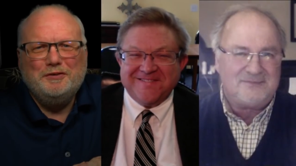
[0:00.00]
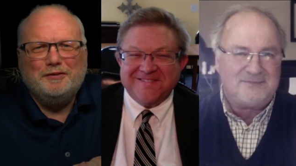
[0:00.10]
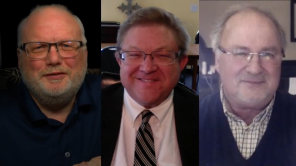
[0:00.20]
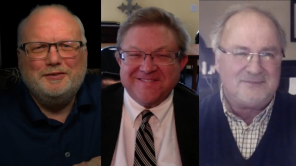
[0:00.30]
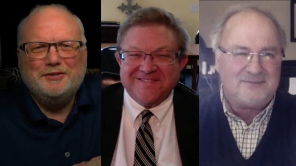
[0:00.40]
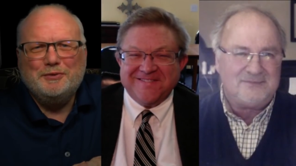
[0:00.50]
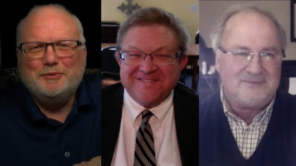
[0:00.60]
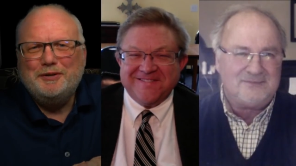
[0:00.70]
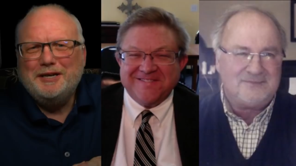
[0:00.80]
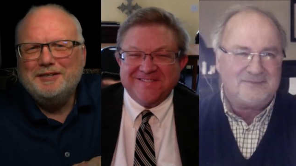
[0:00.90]
Speaker 1: Cool. So
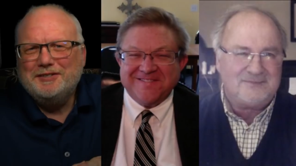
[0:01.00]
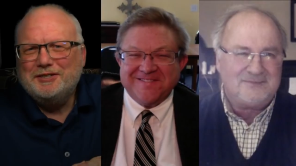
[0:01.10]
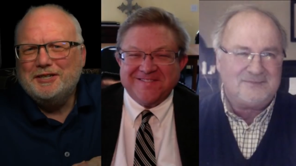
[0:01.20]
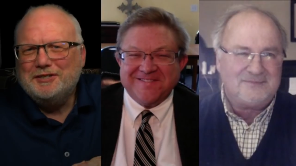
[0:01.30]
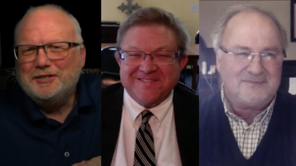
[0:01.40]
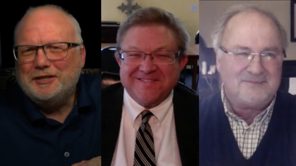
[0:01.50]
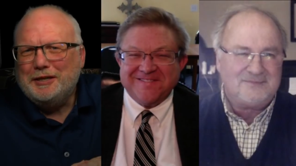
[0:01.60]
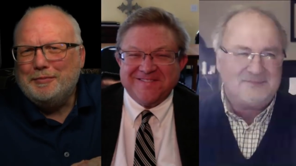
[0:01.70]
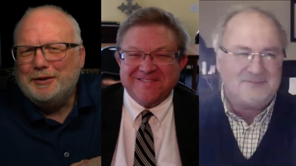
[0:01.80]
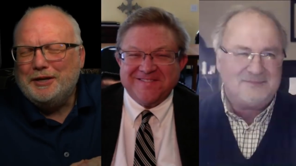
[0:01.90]
we're not suggesting
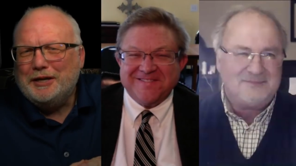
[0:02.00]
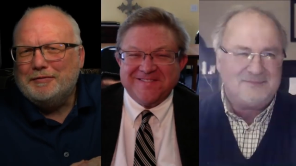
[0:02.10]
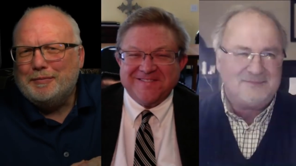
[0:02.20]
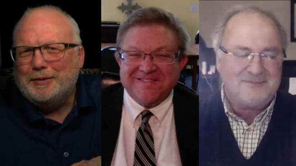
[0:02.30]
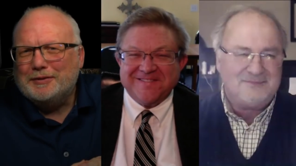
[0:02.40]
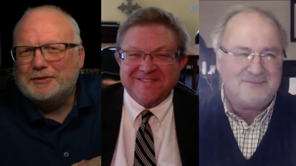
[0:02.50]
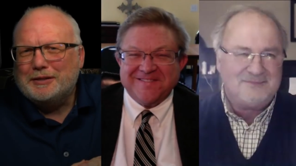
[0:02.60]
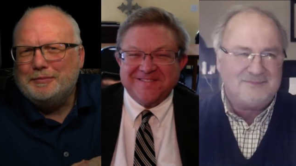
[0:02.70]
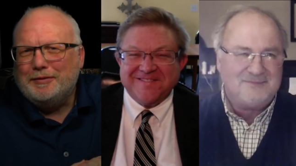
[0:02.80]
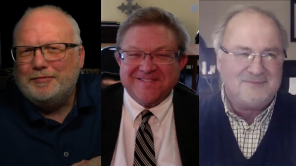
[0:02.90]
anybody give up
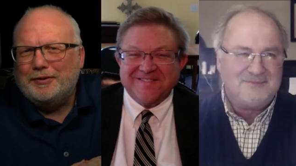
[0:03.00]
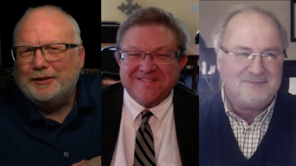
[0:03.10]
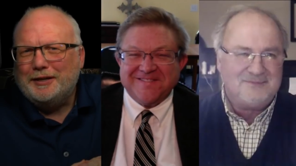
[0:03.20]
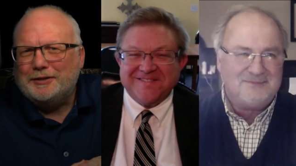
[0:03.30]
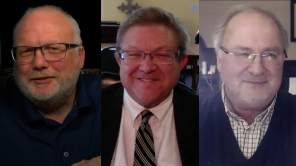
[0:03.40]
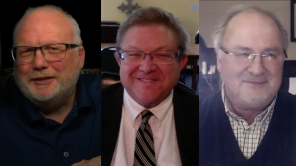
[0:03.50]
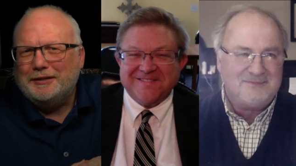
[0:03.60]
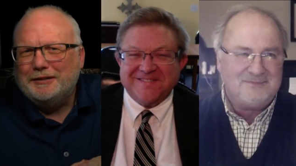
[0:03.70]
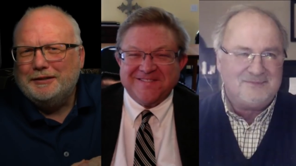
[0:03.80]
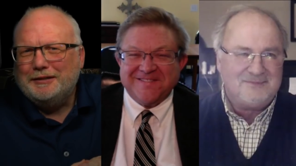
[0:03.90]
Unscripted for Lent, right?